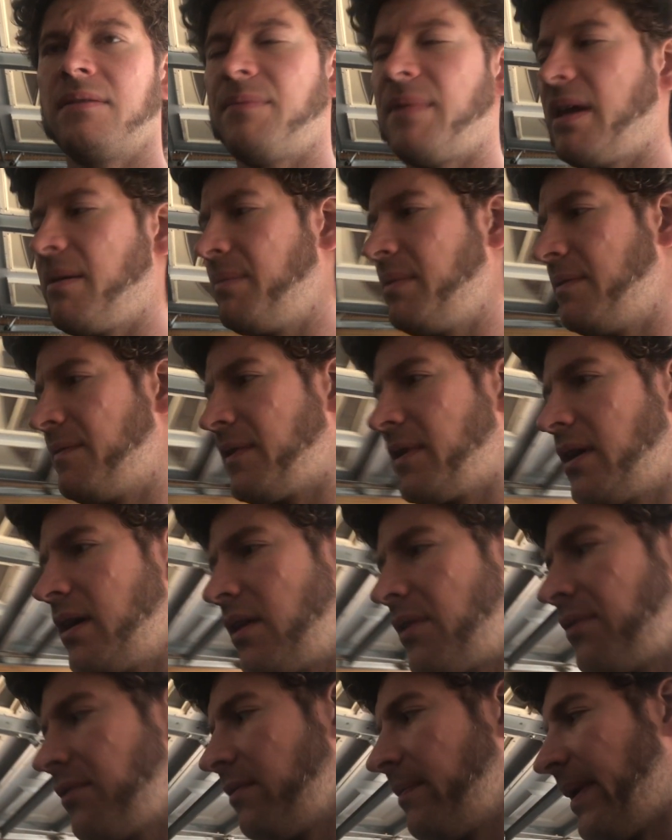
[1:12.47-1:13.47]
maybe you've gone
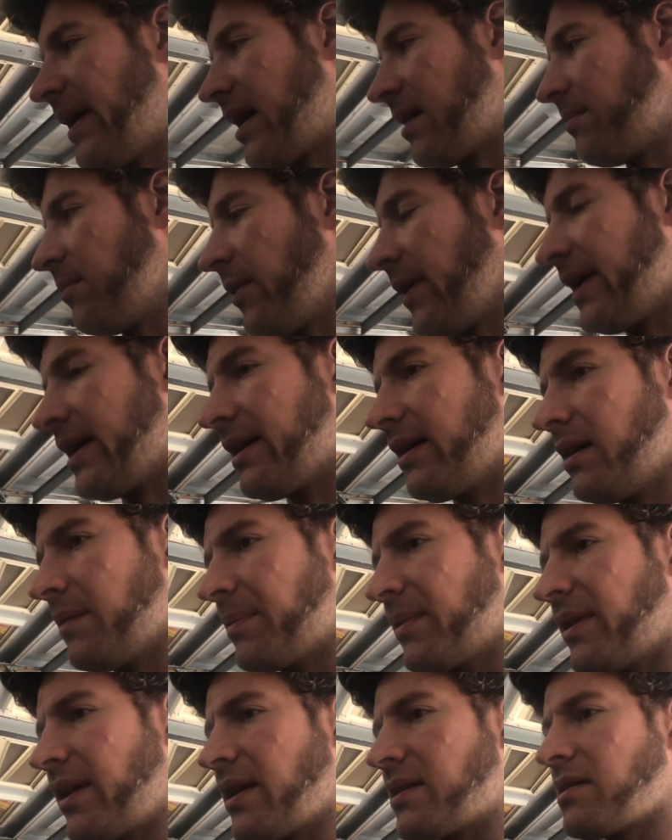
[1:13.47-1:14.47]
through a bad breakup,
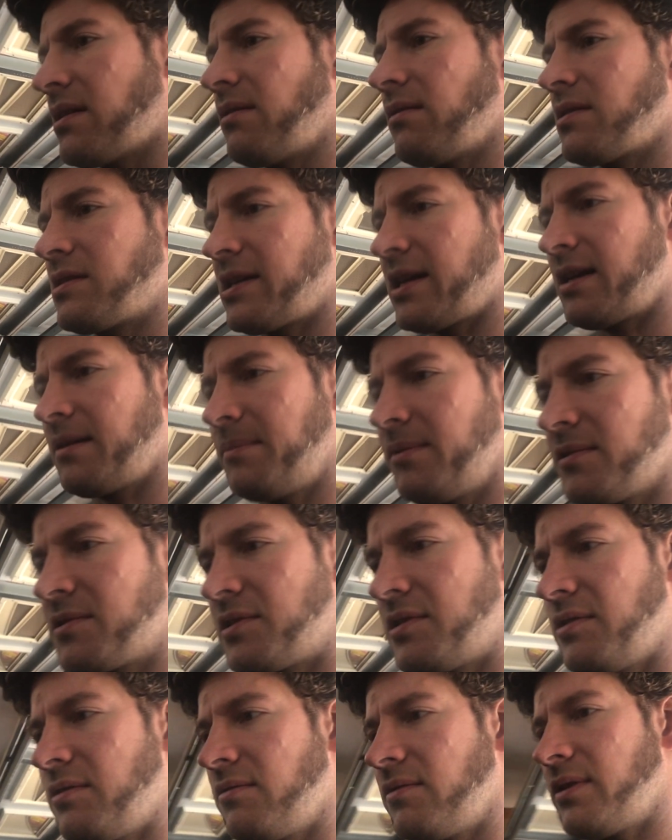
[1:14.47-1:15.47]
and that's understandable
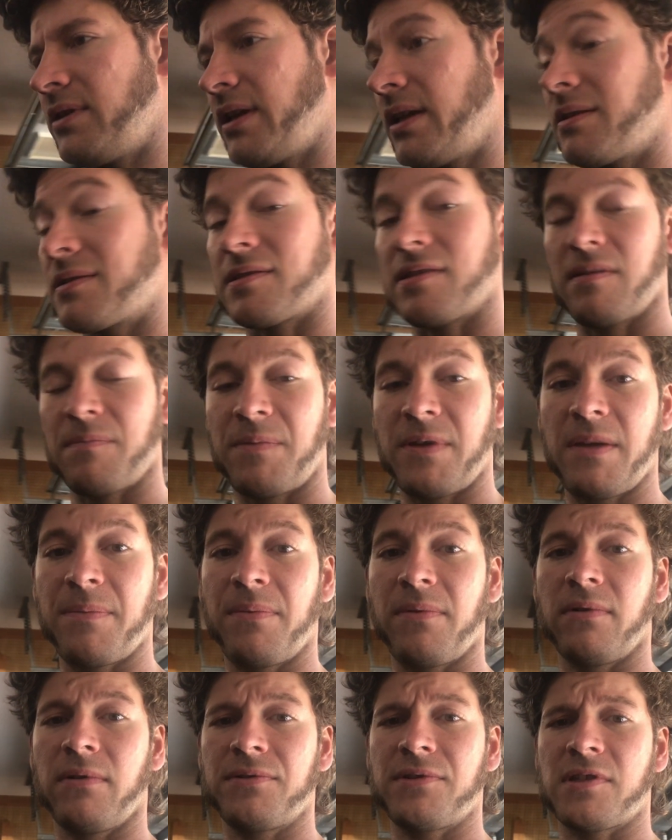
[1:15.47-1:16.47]
too. And then some
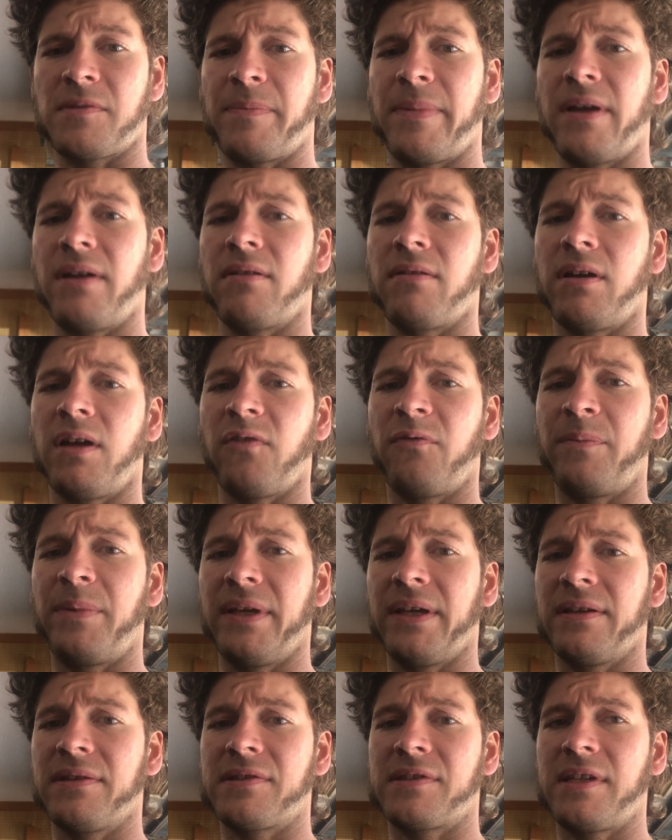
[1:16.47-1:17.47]
people are just better off
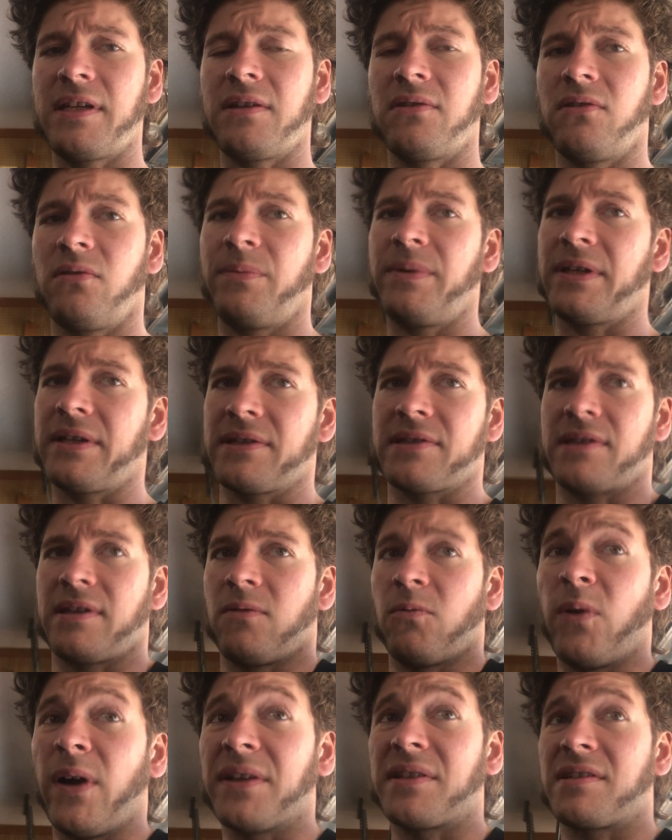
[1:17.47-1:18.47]
being single because they
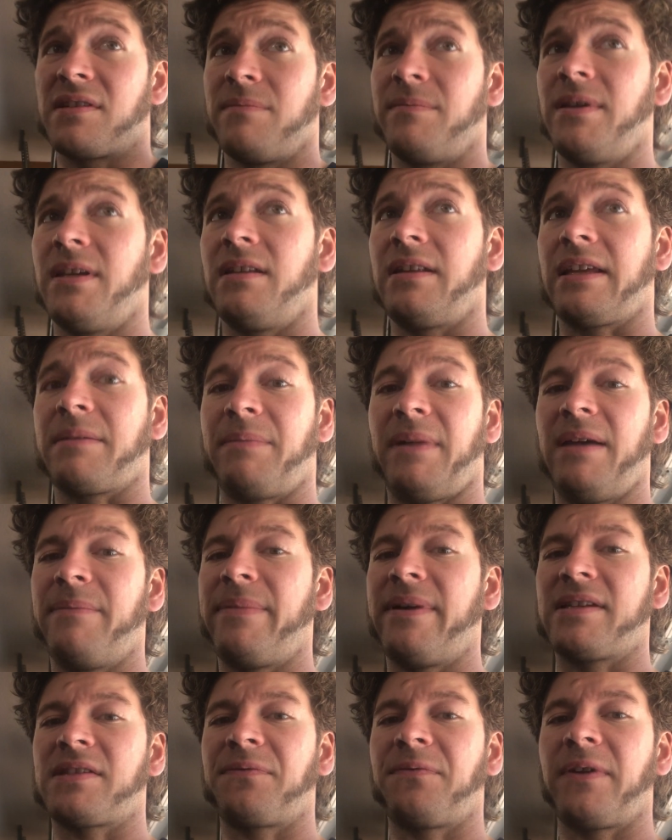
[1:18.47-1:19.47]
want to be. Like my
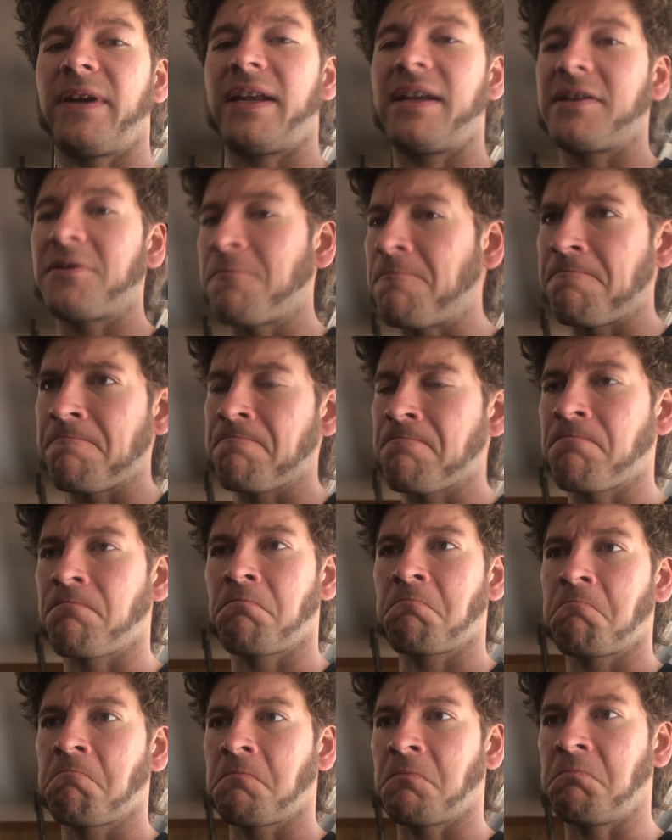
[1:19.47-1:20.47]
best friend,
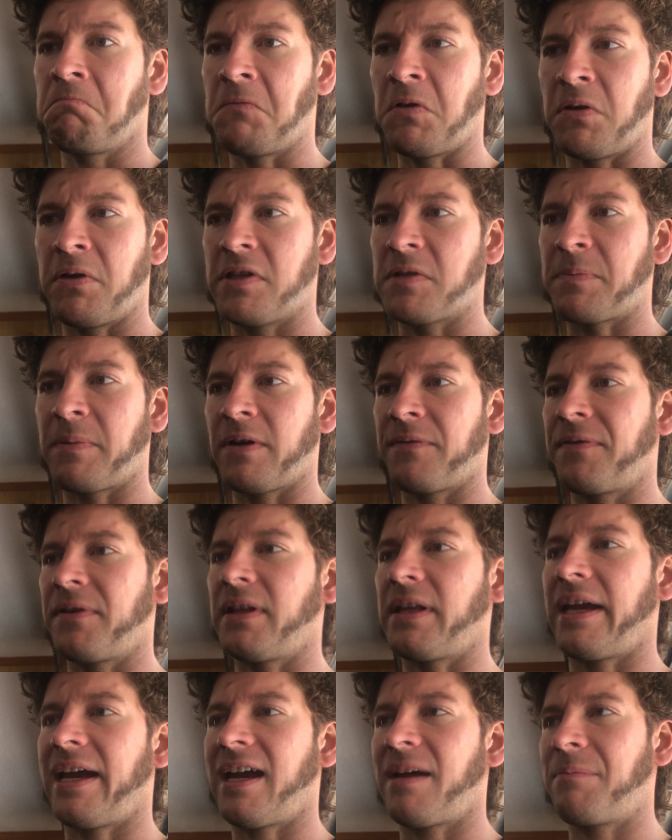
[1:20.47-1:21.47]
he's
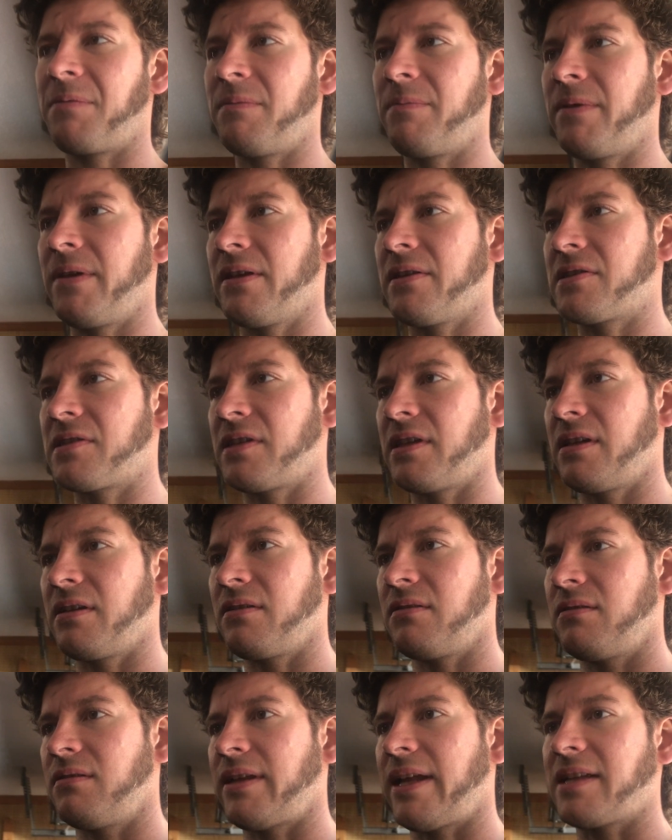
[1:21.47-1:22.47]
perfectly happy being
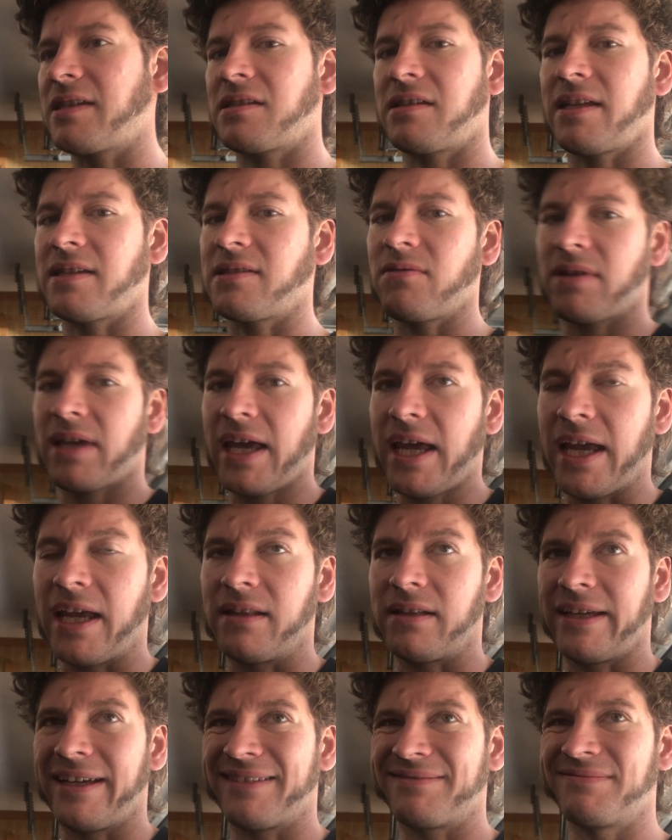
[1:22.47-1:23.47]
single, and that's okay.
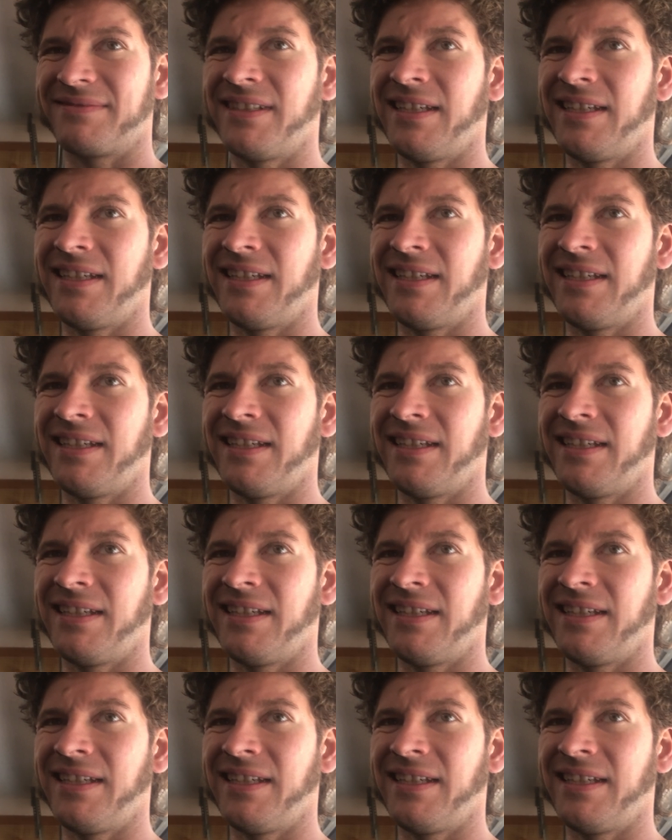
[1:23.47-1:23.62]
Like